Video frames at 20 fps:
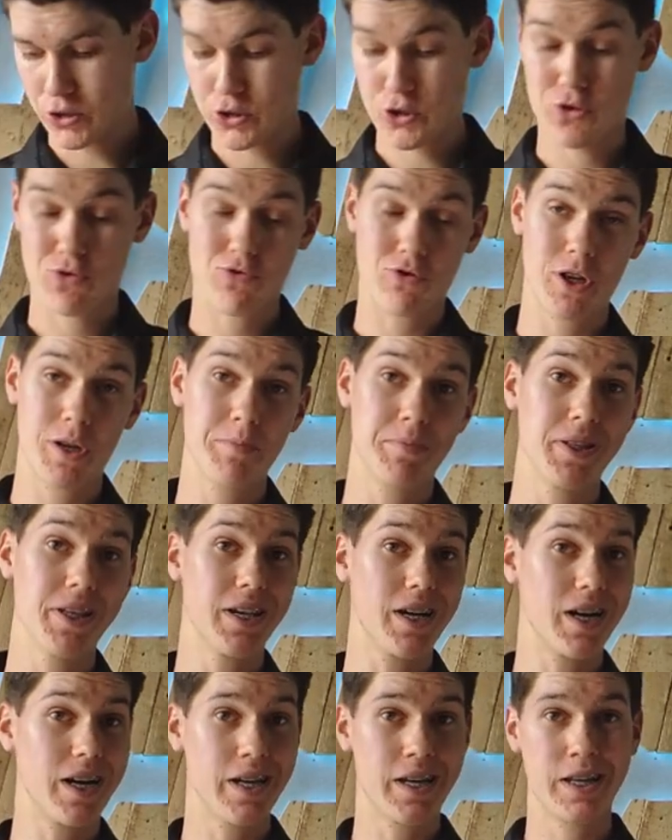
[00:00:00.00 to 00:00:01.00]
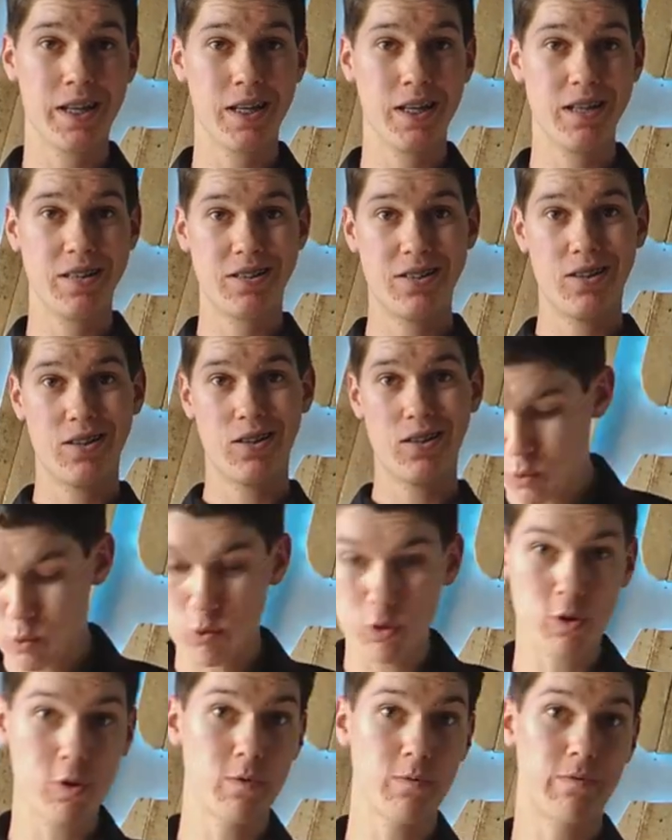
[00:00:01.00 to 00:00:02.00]
extremely high heat,
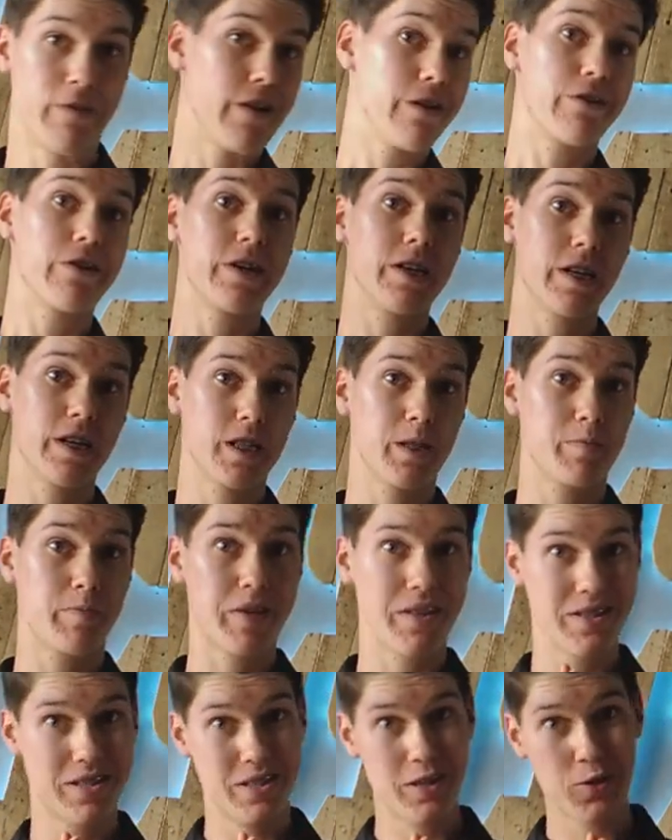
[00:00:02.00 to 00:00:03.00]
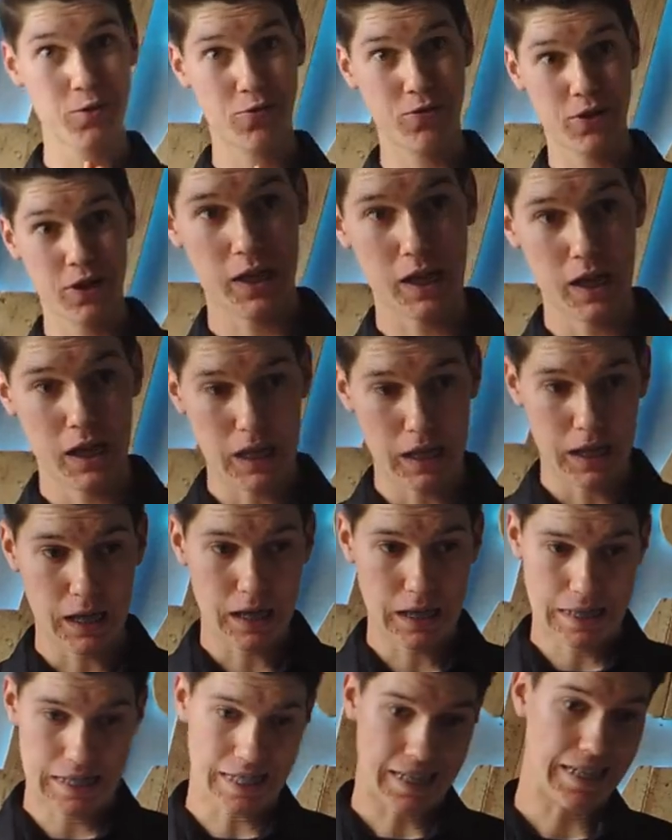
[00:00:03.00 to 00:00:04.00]
or very expensive
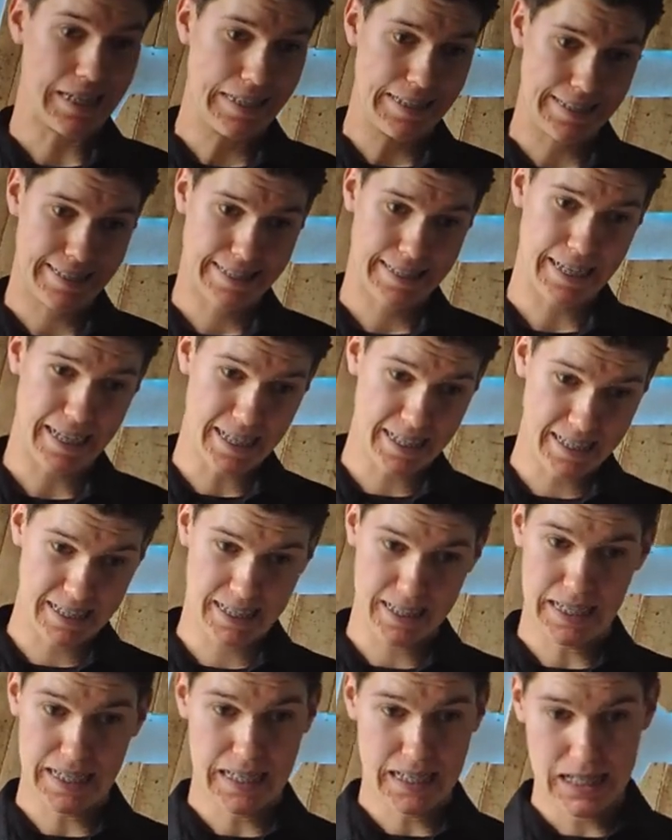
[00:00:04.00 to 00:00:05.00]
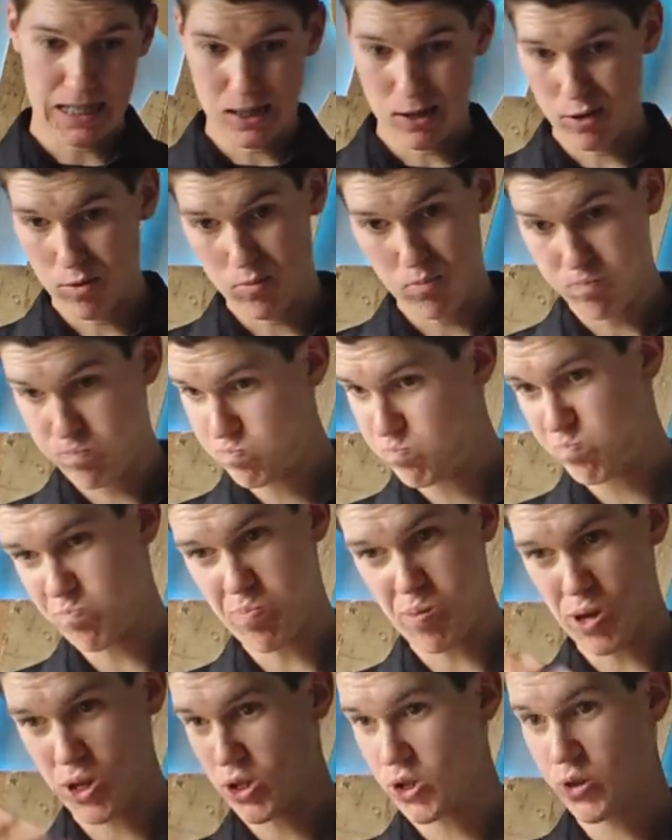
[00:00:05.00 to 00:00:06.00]
high-tech
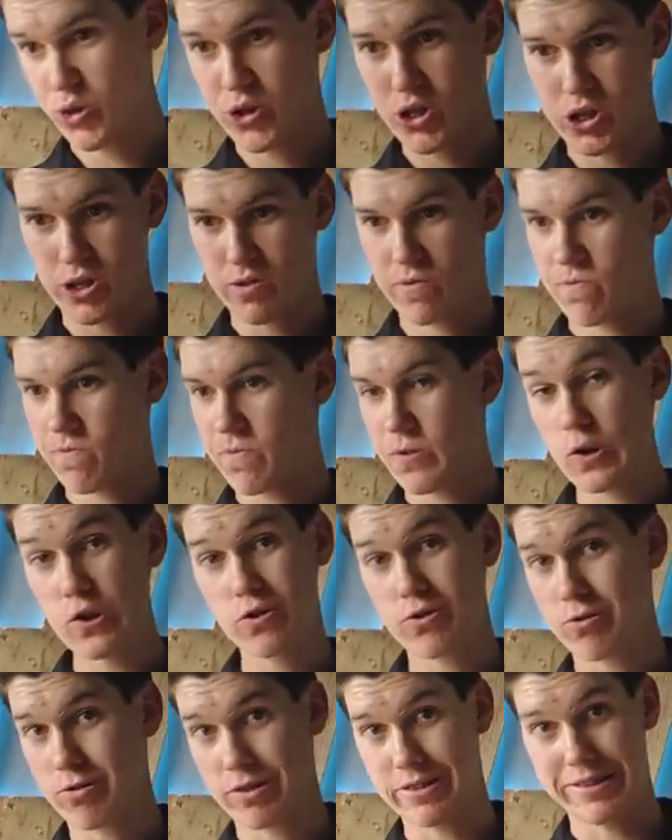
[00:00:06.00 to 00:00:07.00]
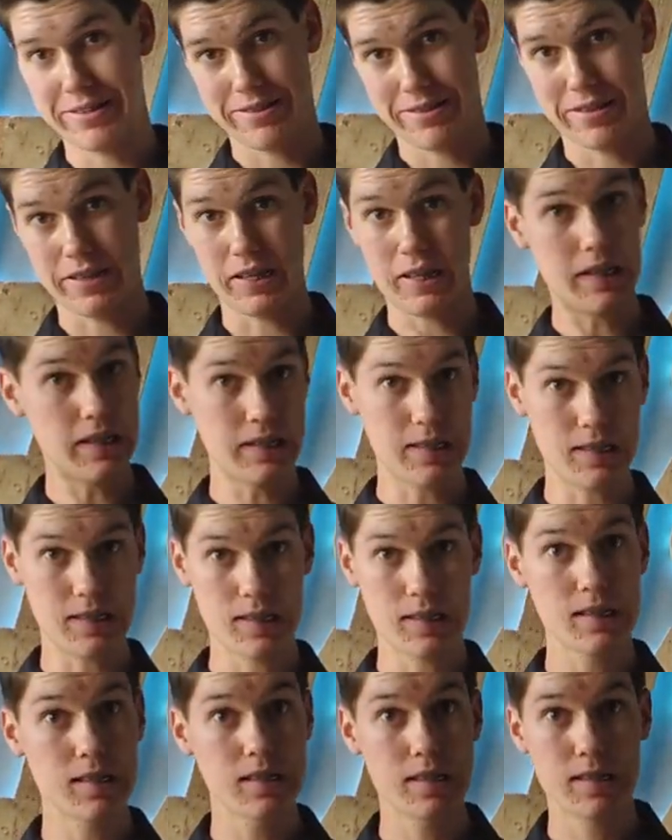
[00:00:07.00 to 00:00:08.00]
pollution filtering
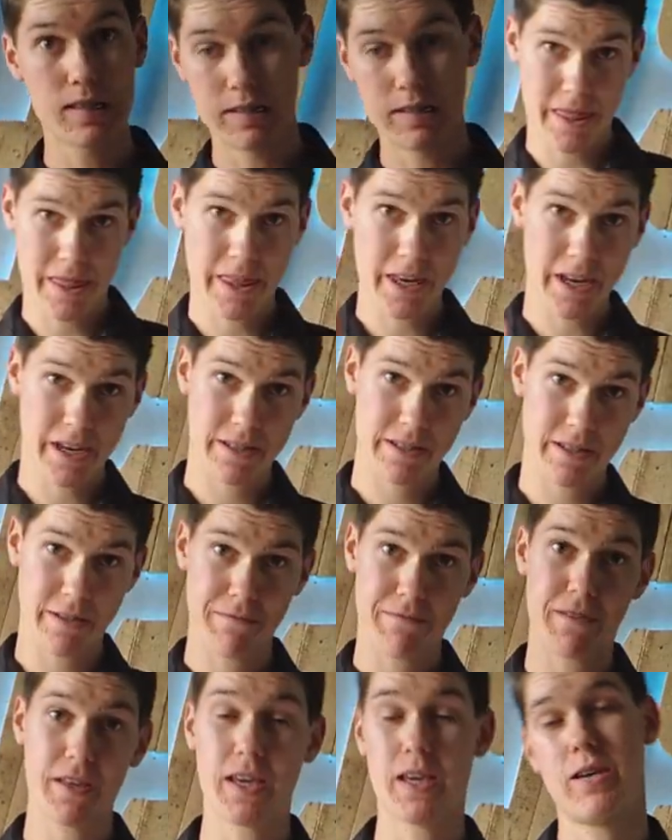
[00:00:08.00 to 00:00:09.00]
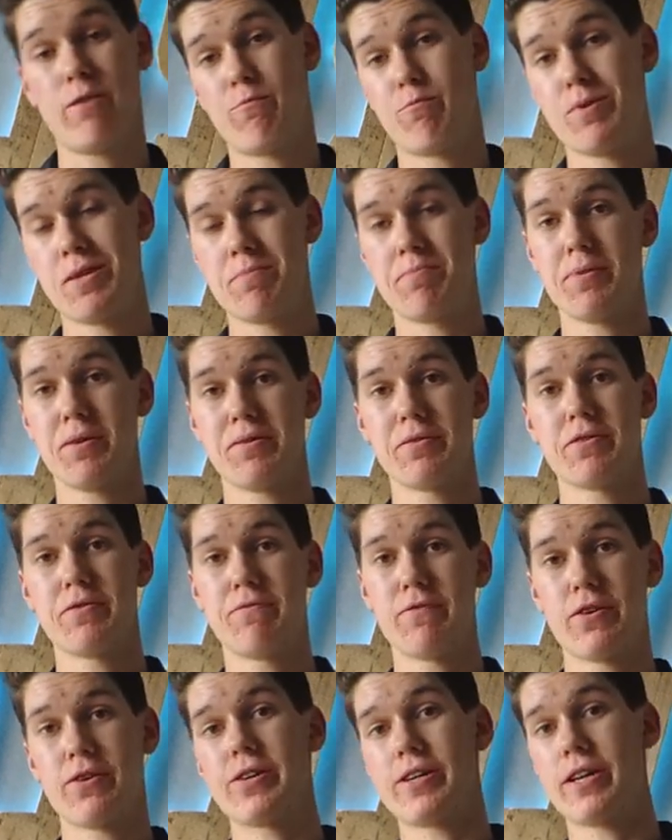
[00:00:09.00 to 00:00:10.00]
things. That is if they have been built
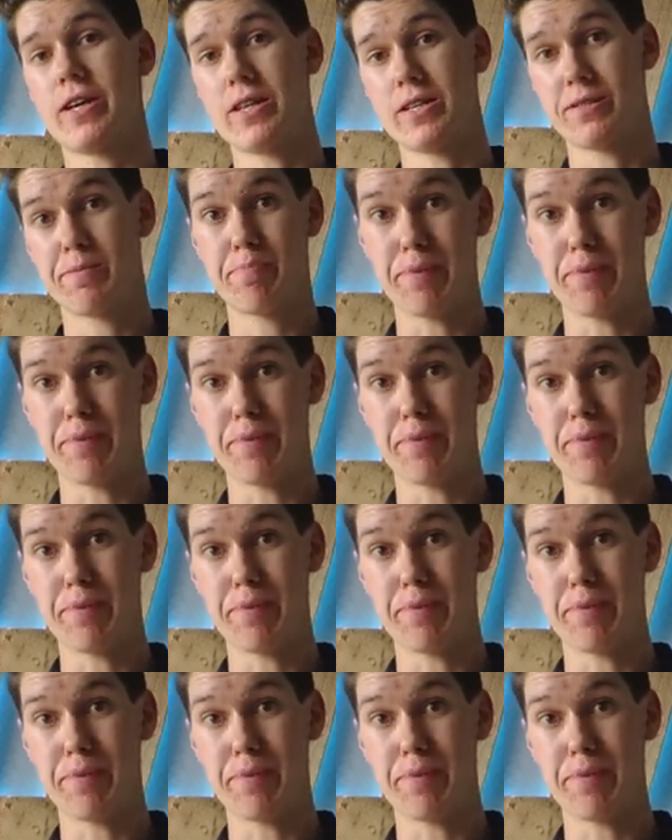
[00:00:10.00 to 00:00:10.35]
to very high